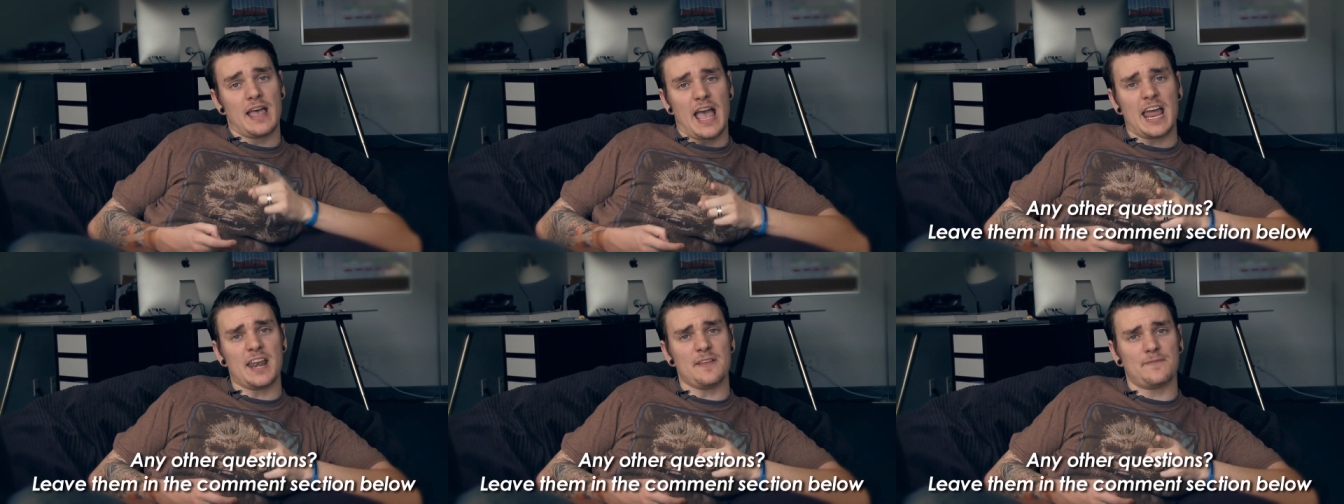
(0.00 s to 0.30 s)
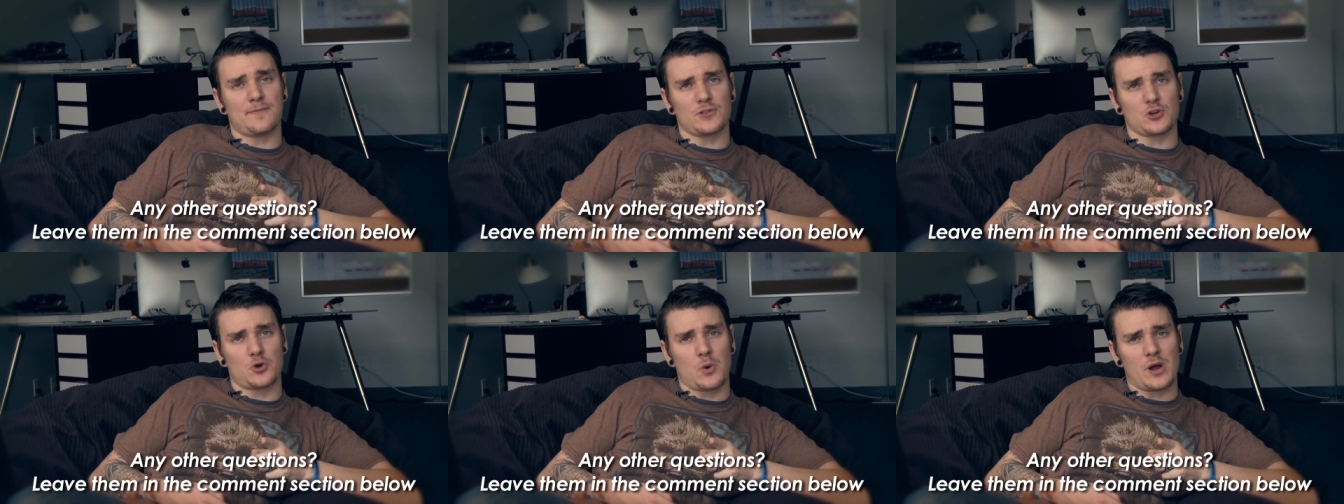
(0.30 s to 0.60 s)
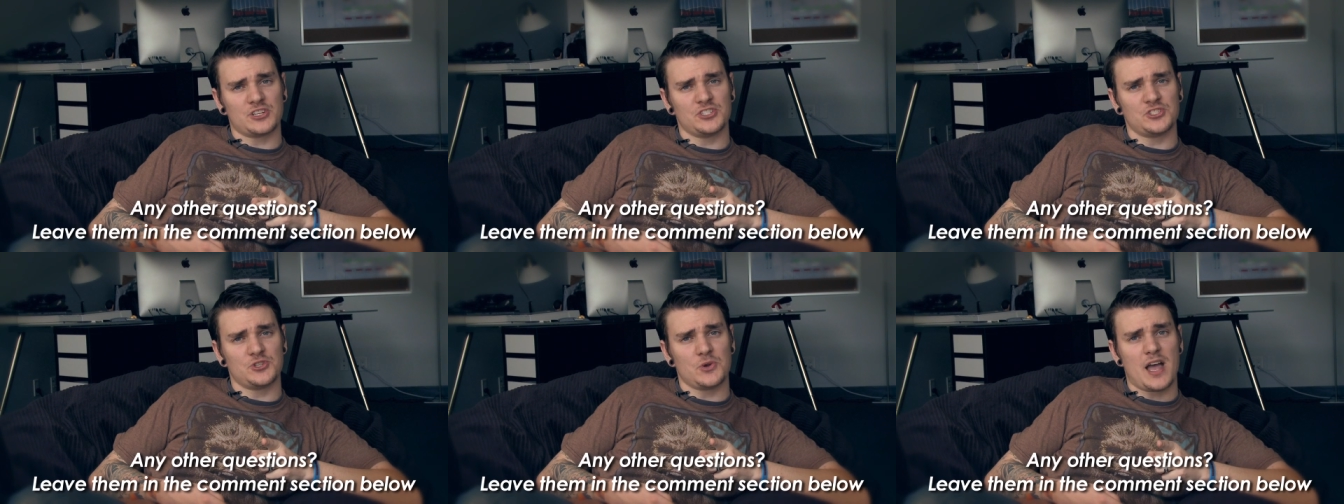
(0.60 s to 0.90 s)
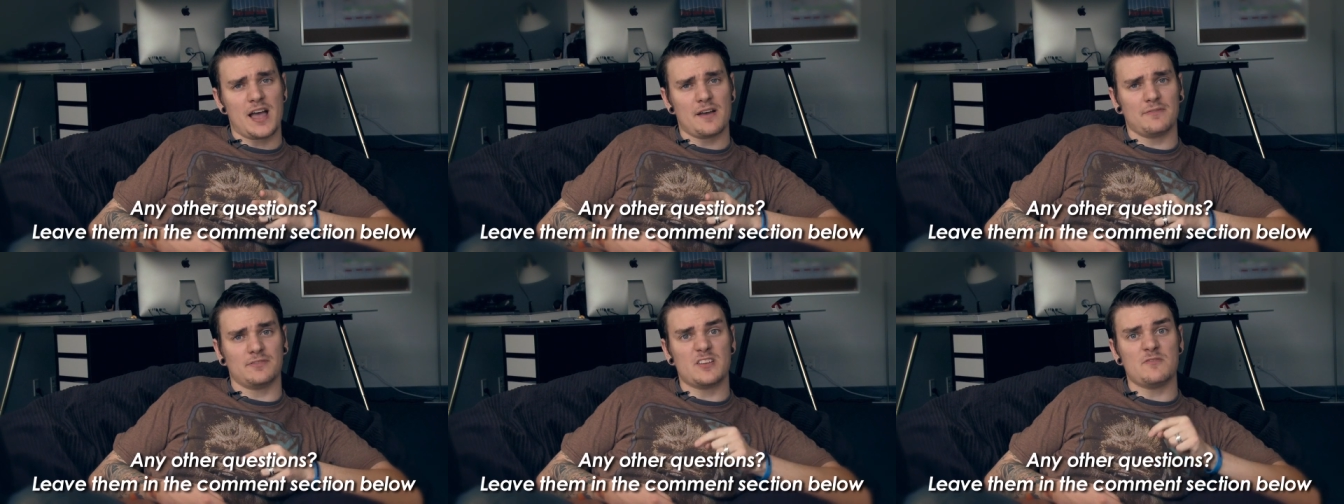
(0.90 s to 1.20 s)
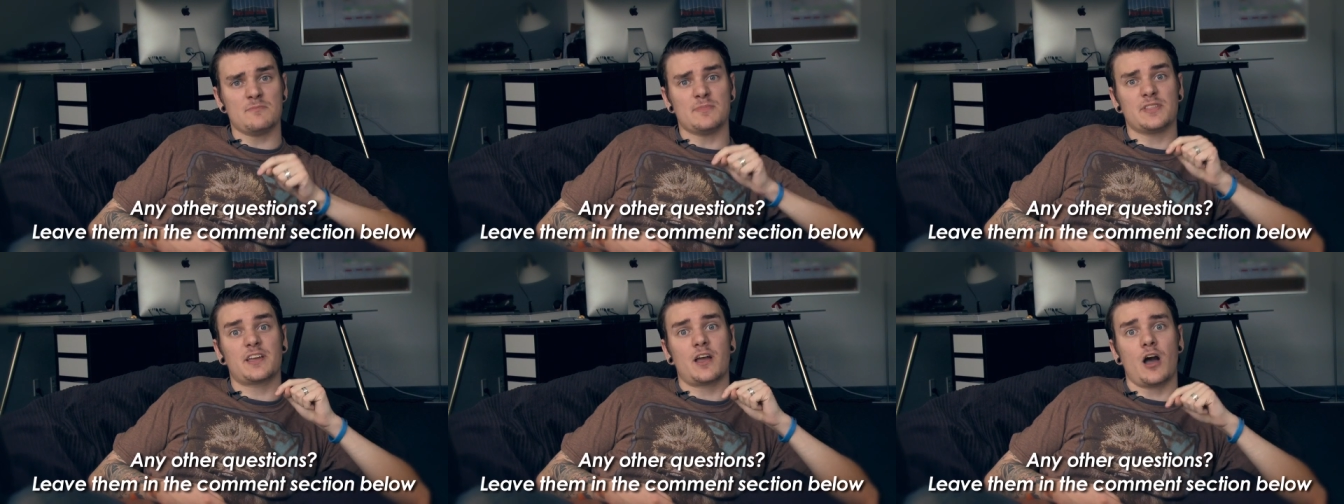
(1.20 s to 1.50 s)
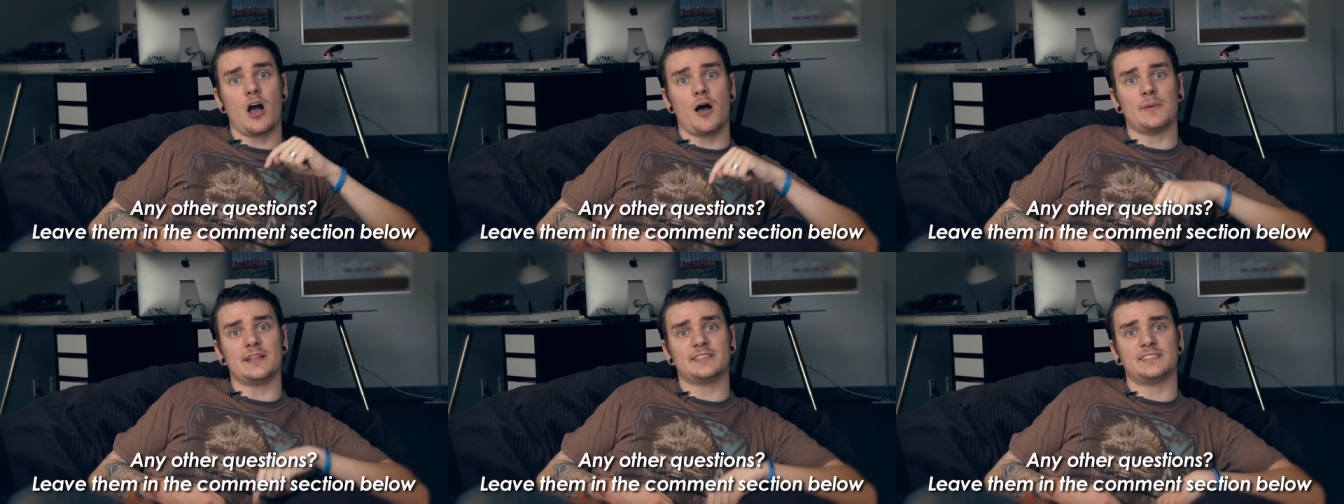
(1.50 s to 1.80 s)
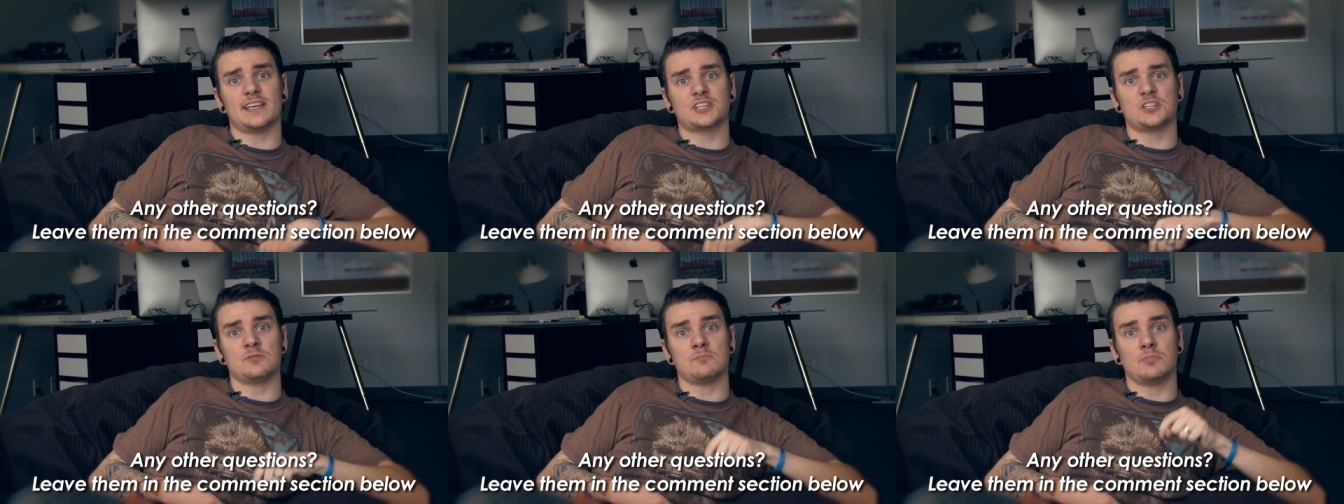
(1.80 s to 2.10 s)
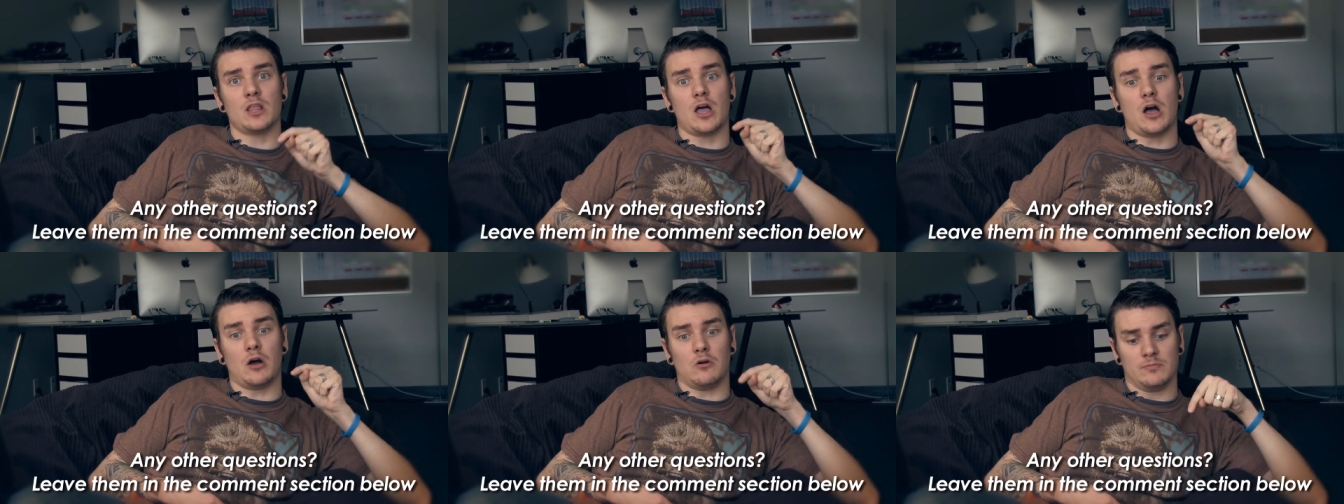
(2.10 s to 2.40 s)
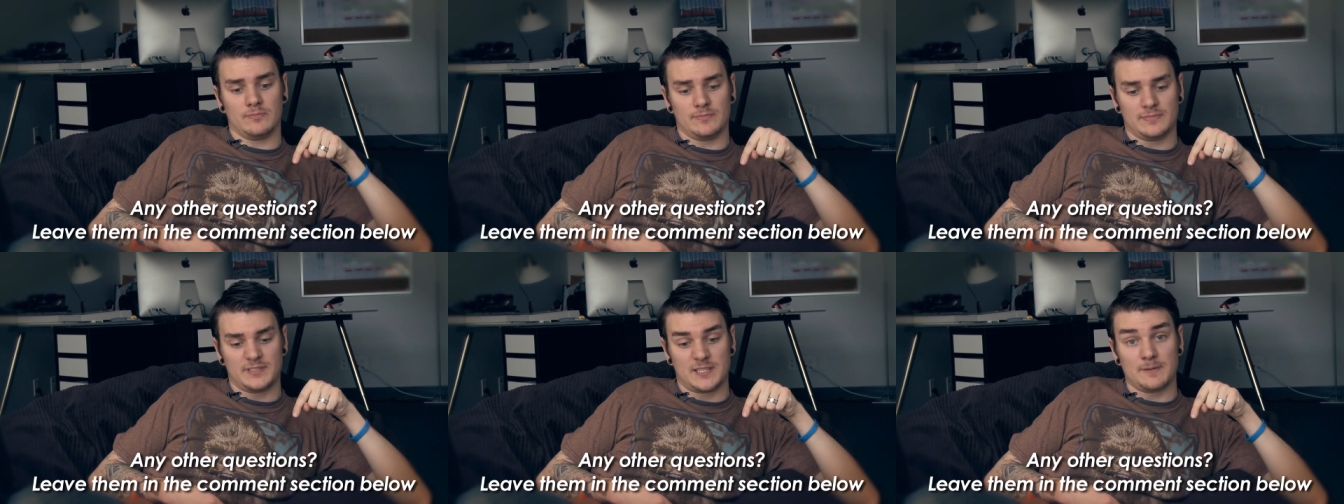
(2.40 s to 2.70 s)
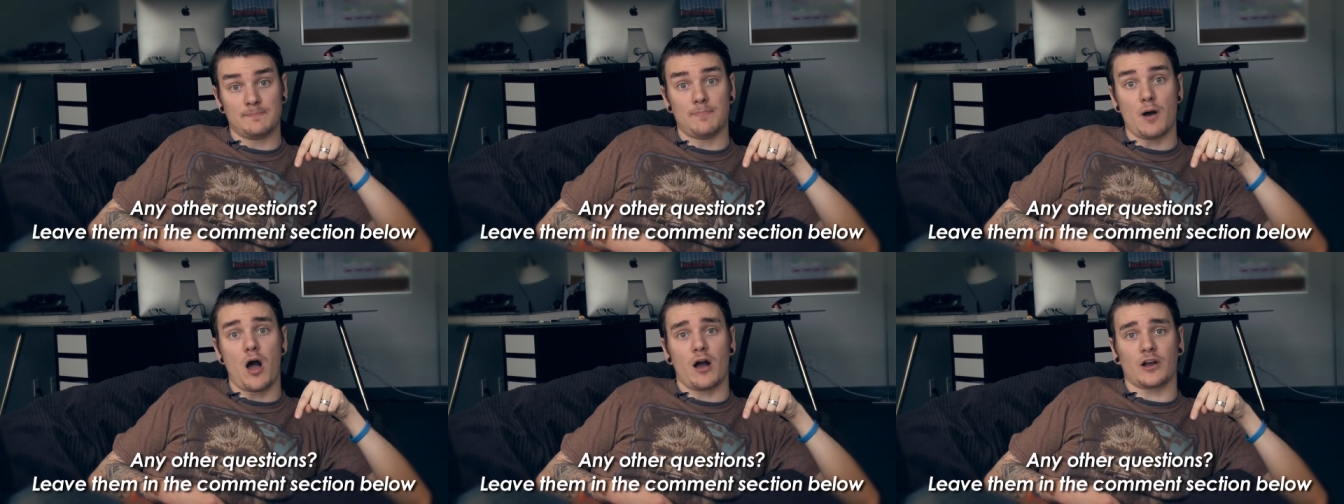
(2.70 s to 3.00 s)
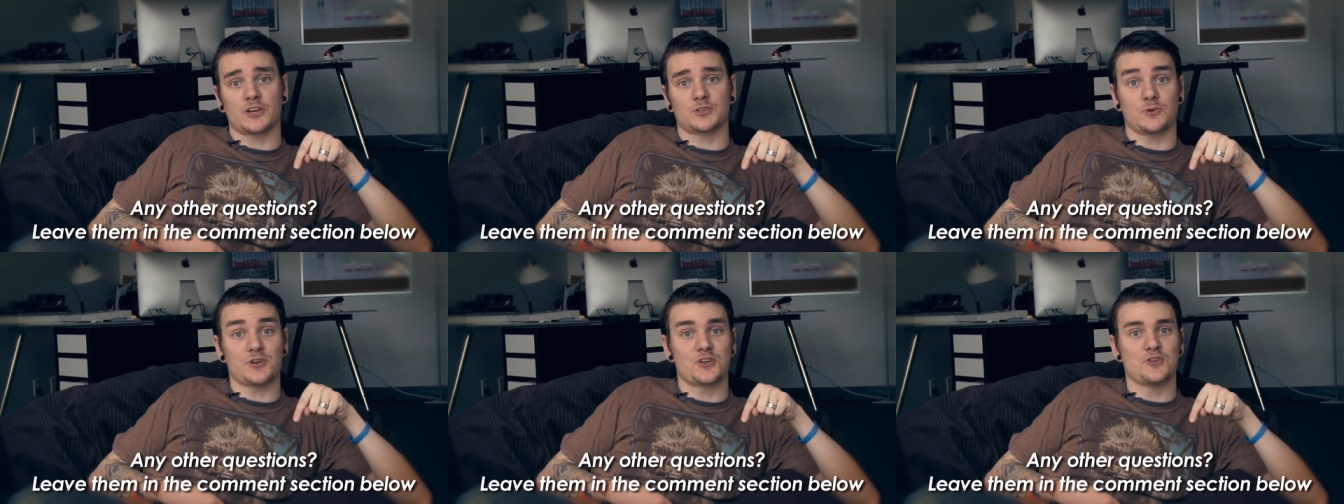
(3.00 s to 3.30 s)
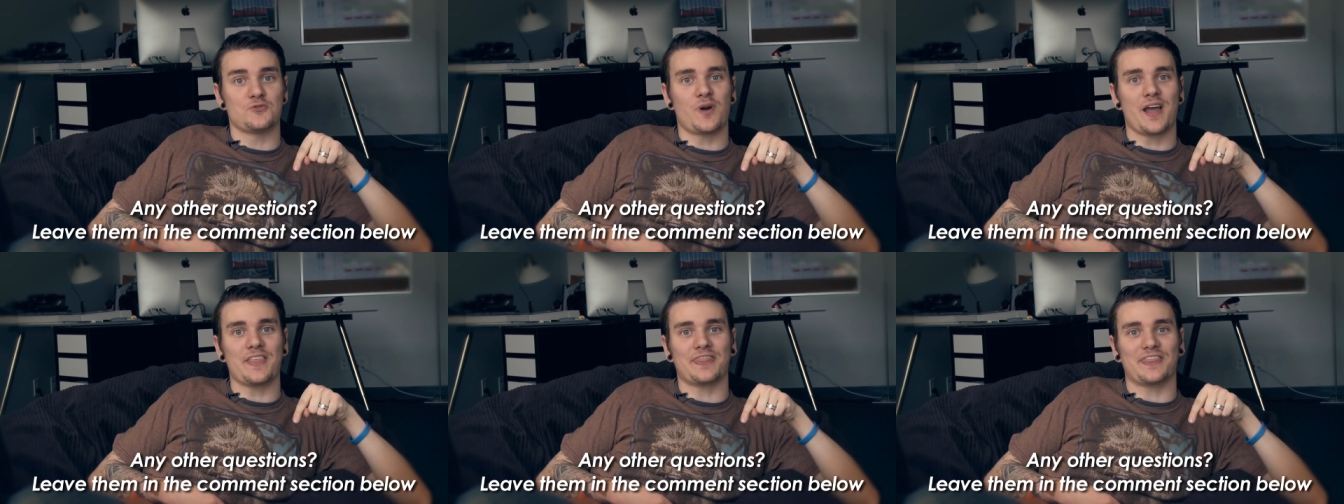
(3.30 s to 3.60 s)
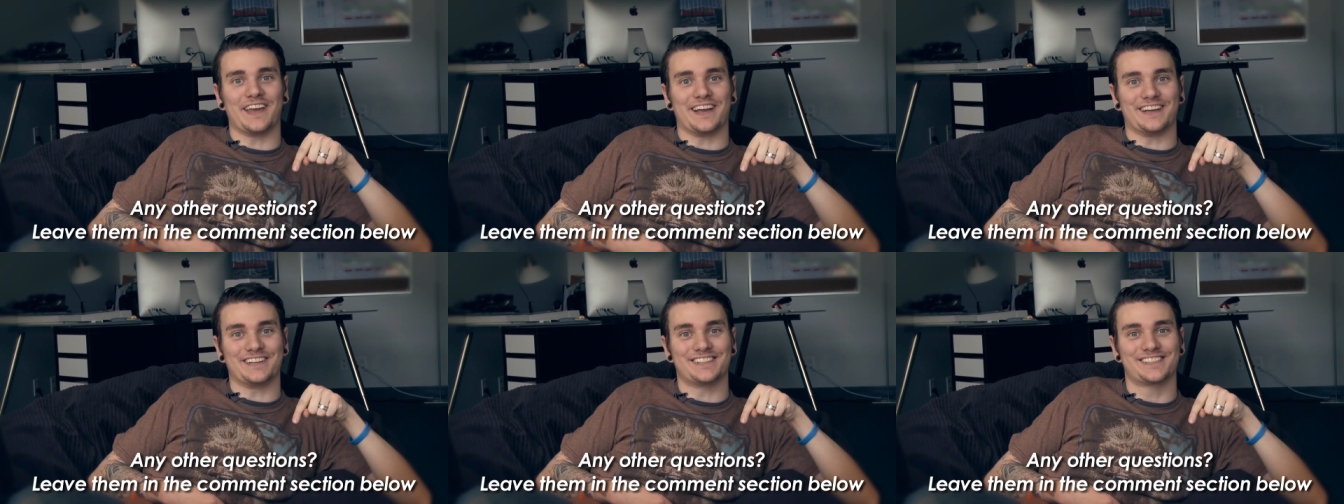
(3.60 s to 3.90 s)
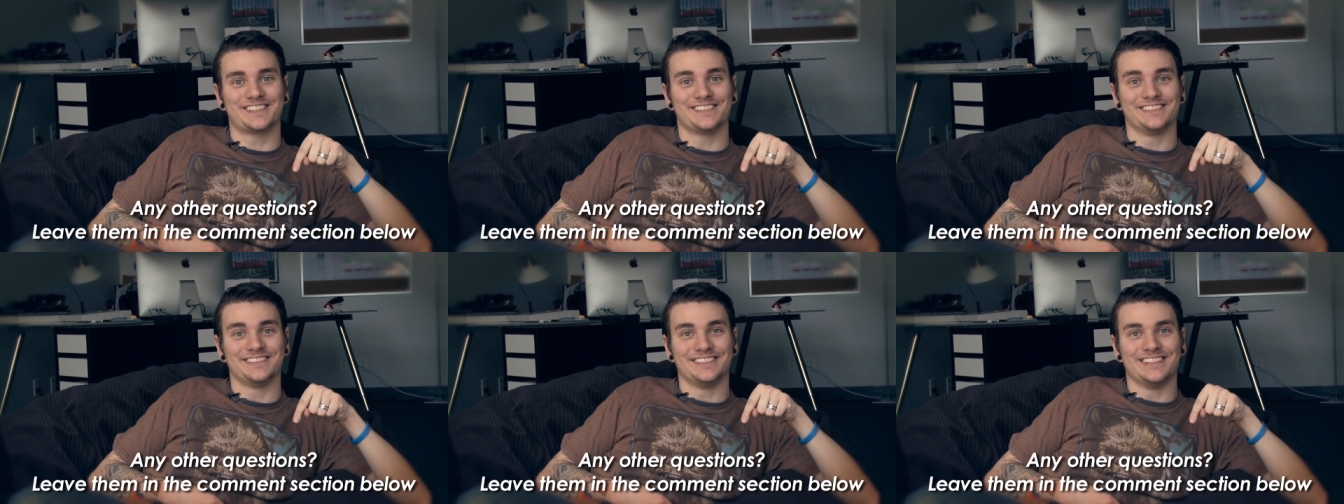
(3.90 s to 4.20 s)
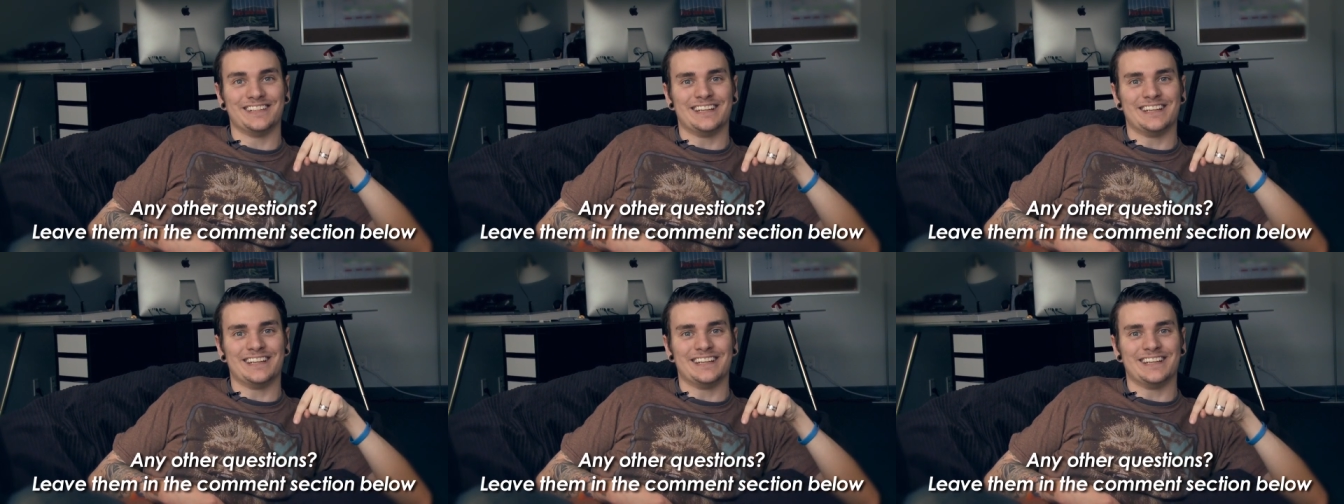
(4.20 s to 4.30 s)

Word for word: Any further questions you have, leave them in the comment section below. It's the box where you can write things.